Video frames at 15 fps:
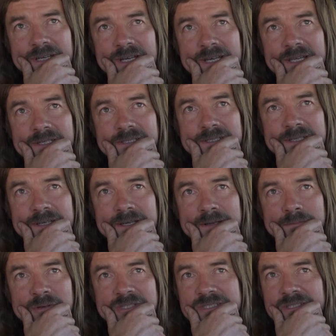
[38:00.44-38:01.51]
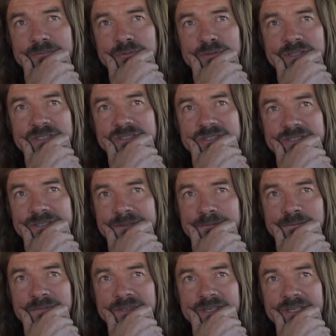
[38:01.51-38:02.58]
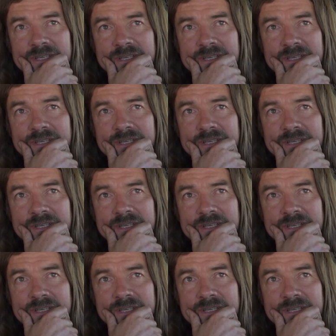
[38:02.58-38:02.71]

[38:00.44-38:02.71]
And I said, well, did you not think